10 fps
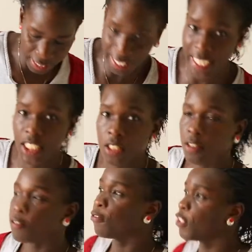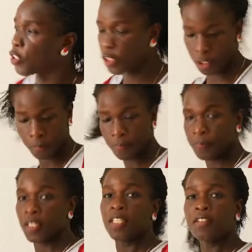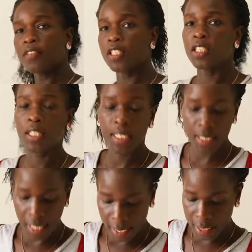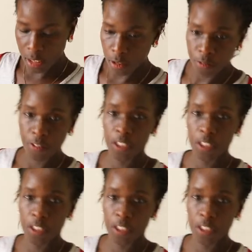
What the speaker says: the catching of fish. Fishing is the catching of